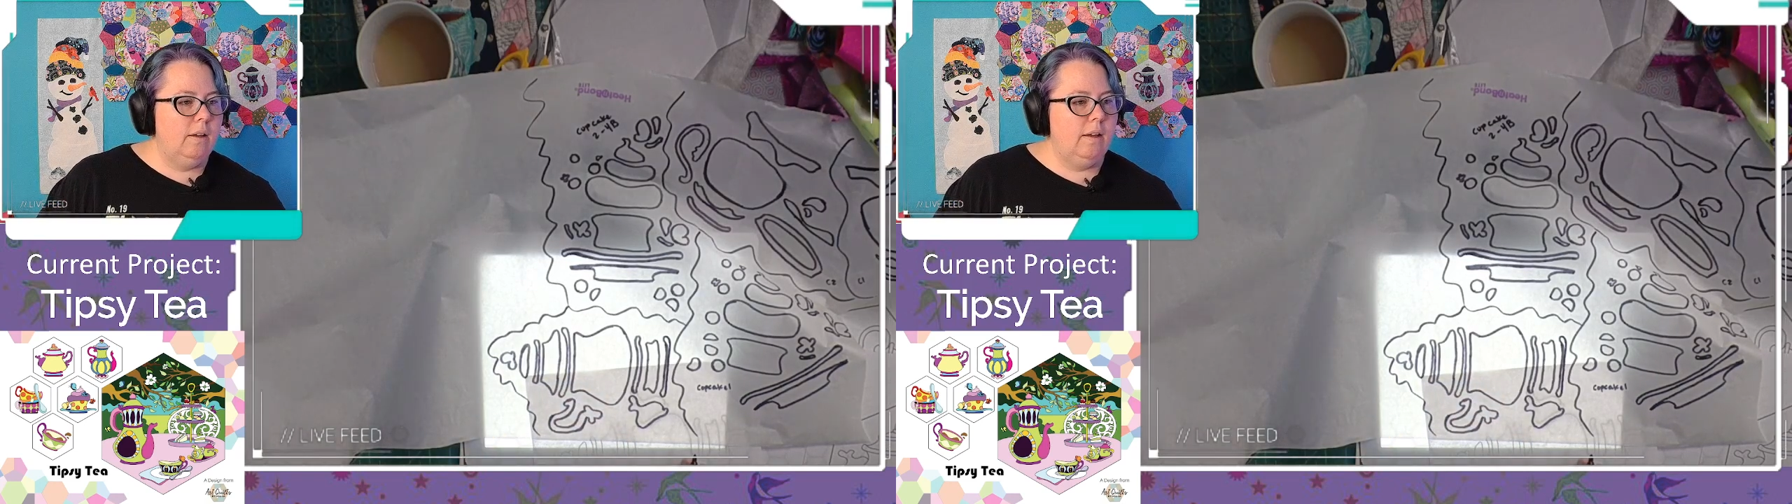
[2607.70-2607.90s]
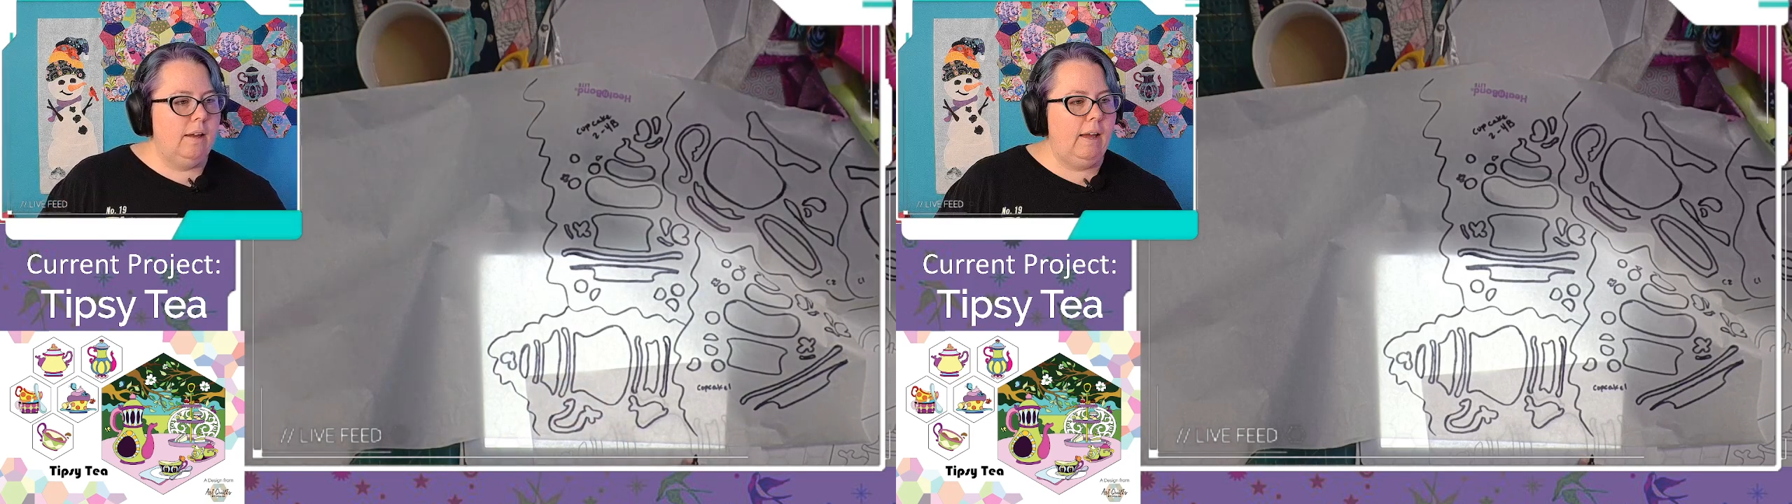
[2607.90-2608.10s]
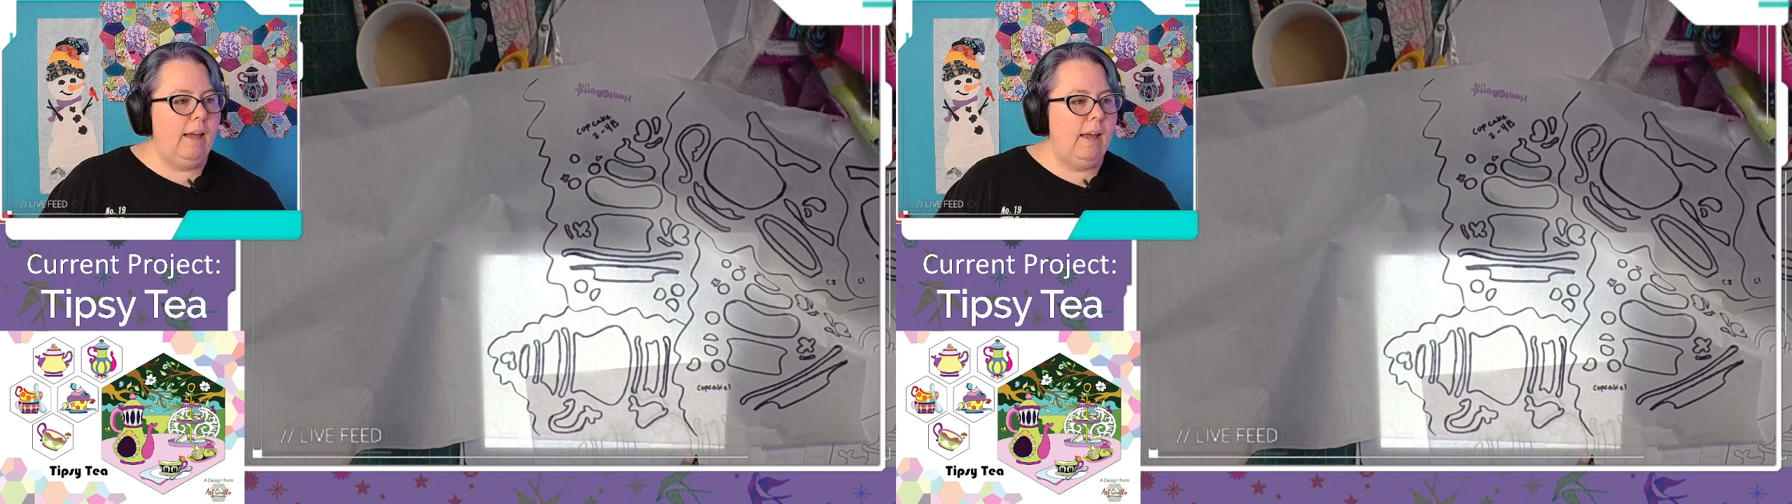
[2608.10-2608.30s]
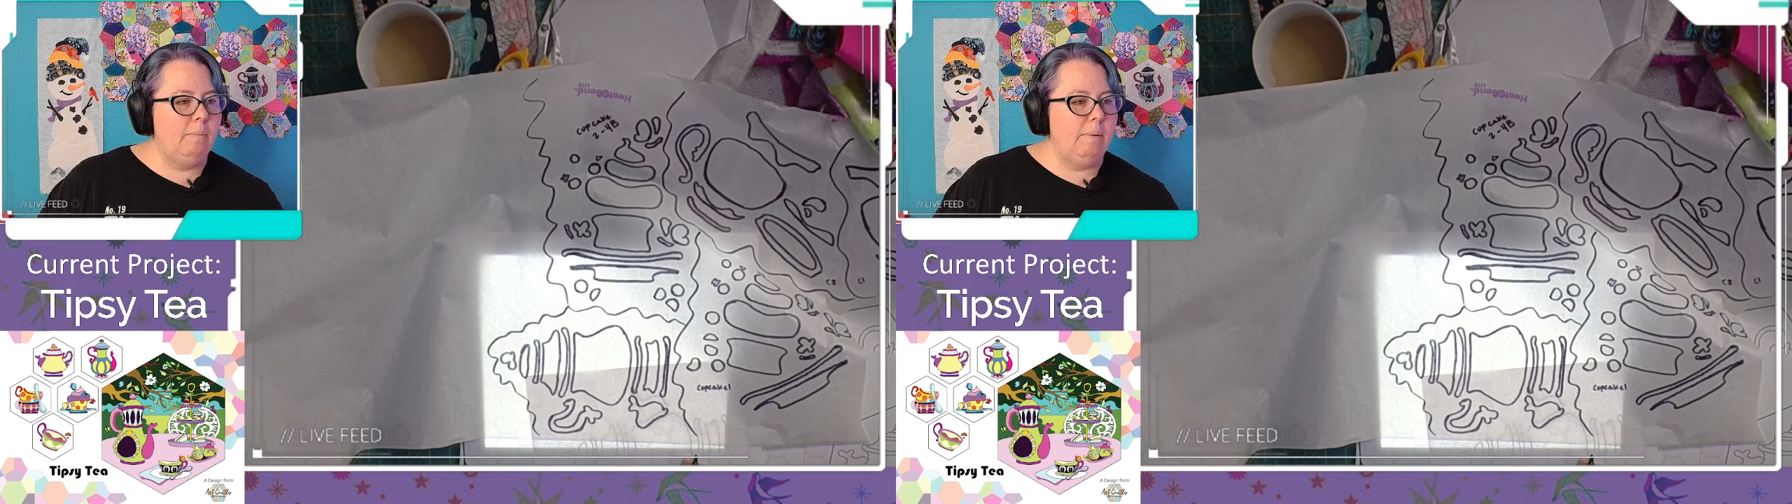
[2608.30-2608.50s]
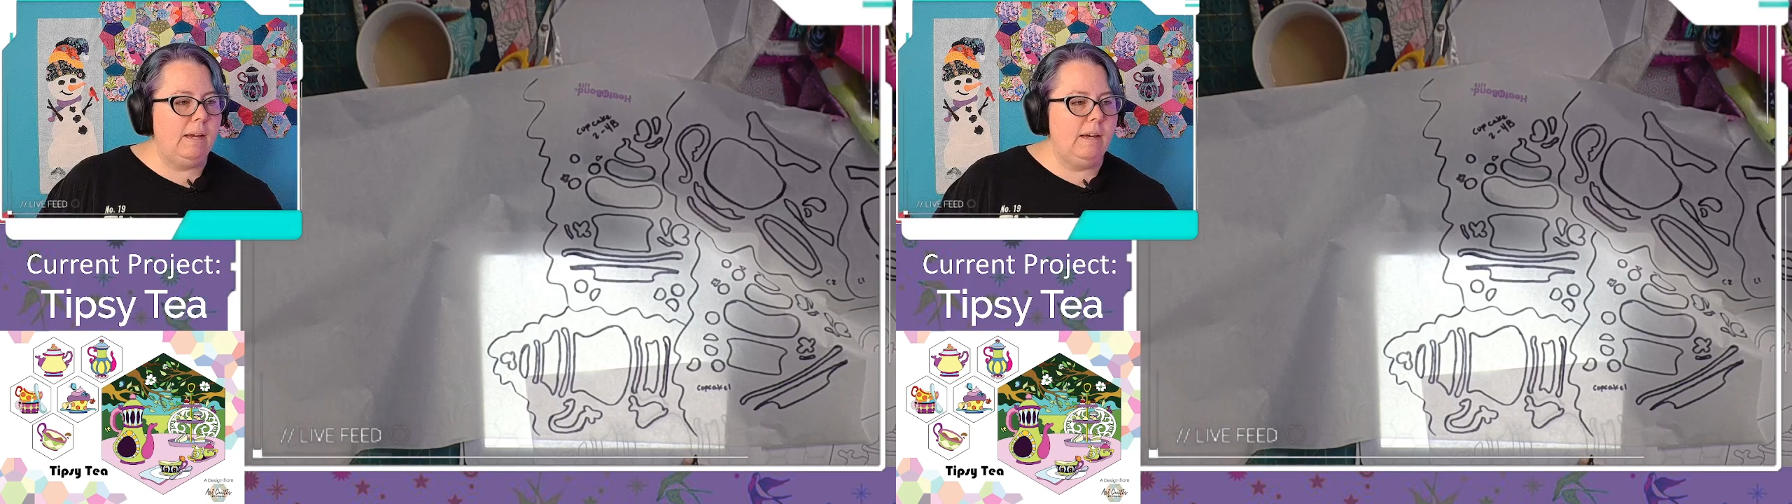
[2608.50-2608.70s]
Hey,
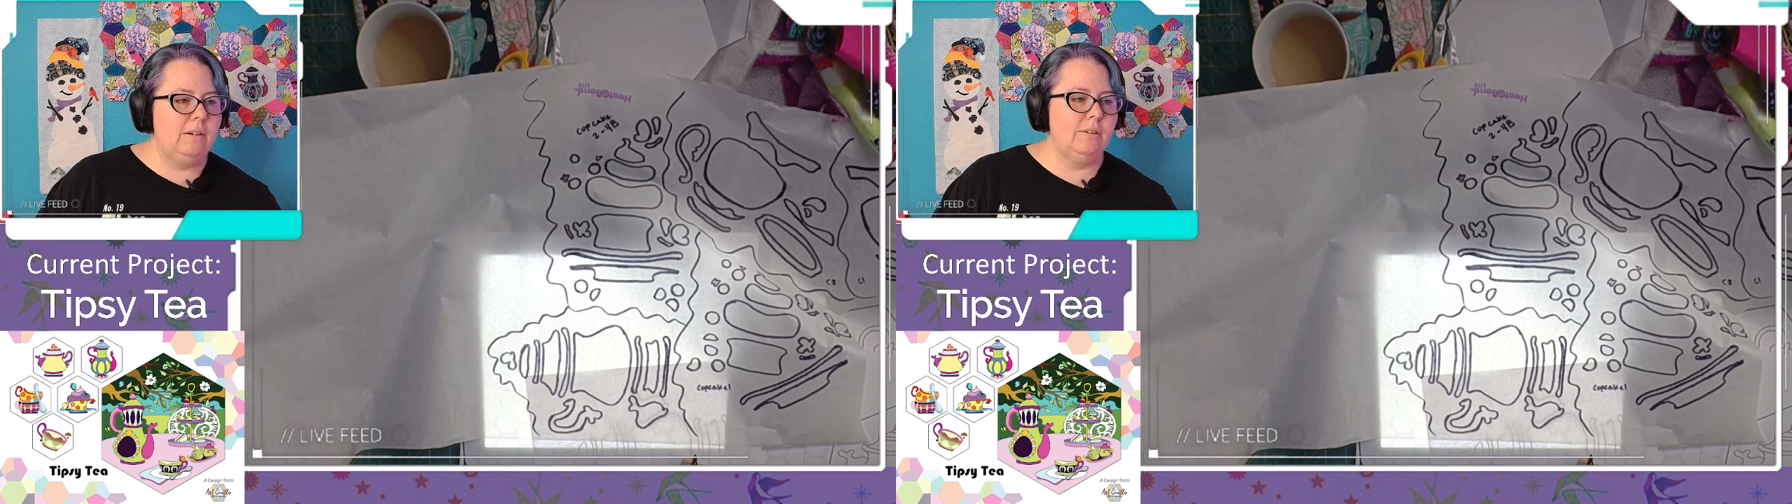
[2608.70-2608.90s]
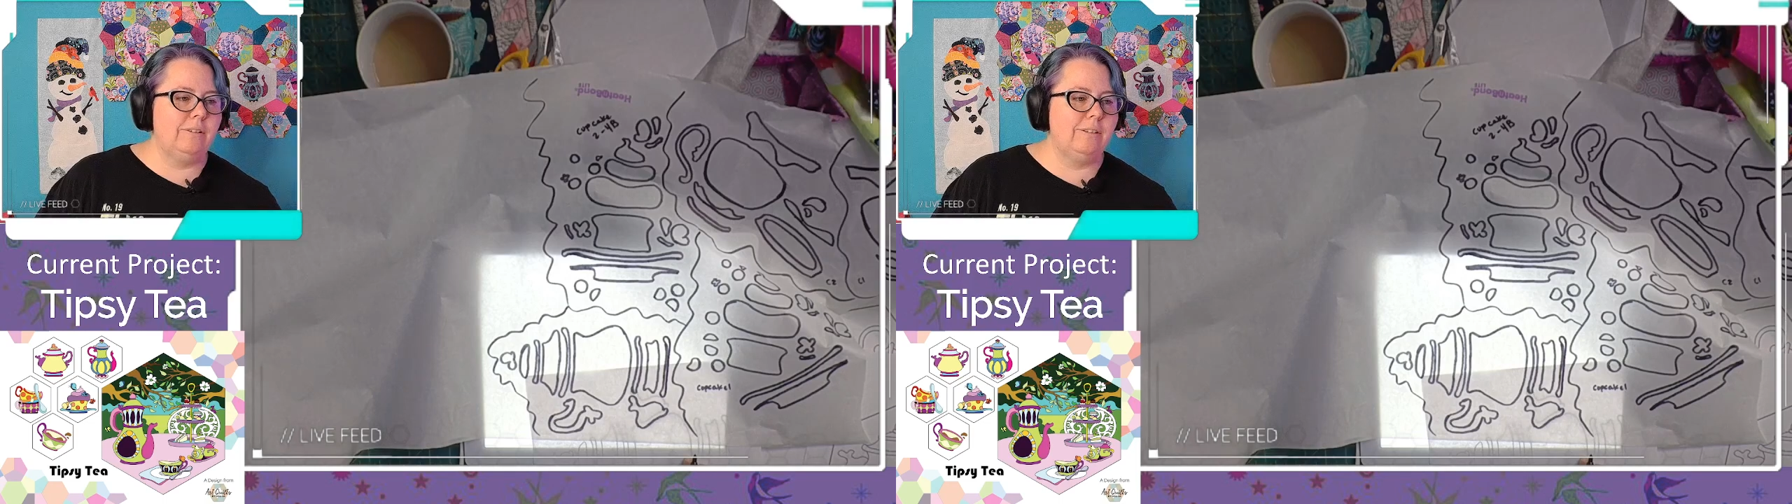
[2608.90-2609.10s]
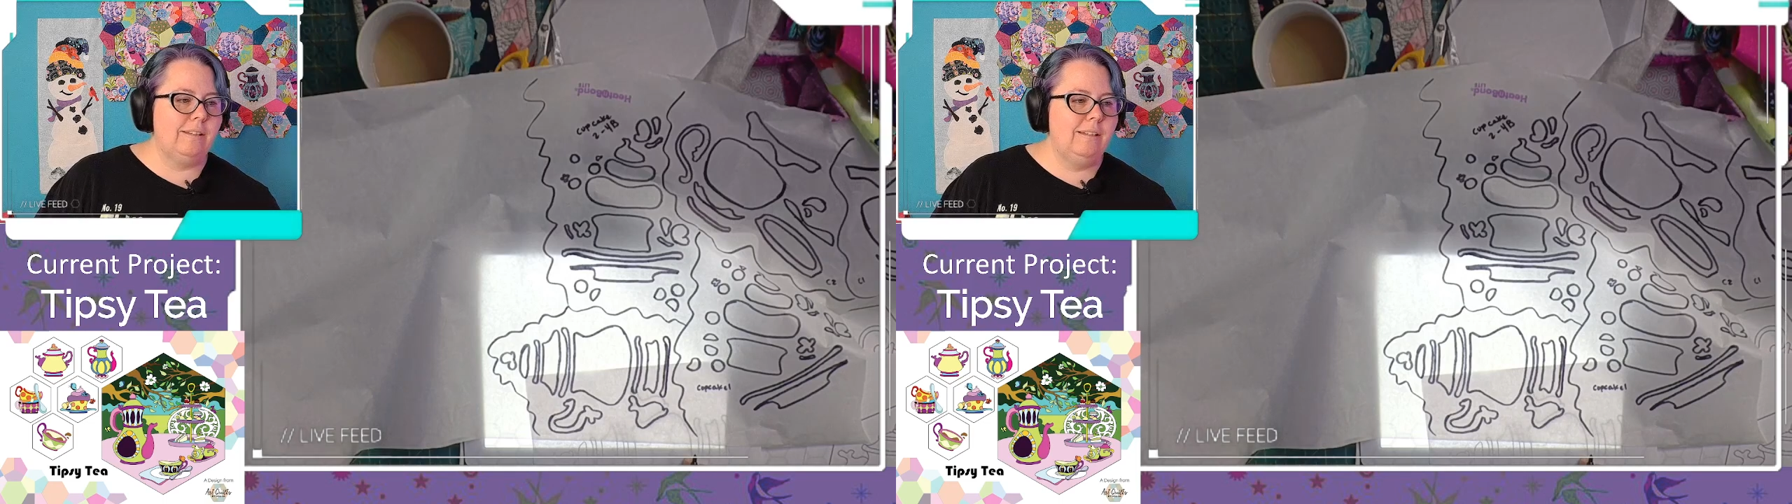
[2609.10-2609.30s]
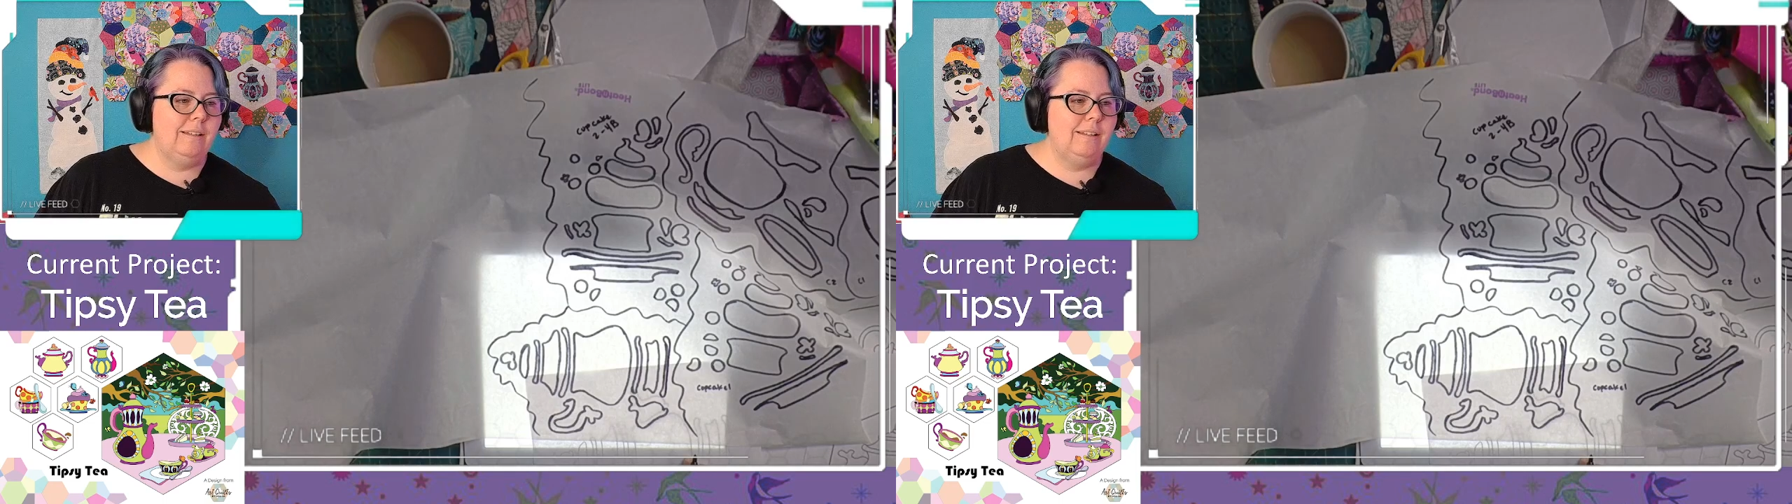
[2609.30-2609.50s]
Mouse!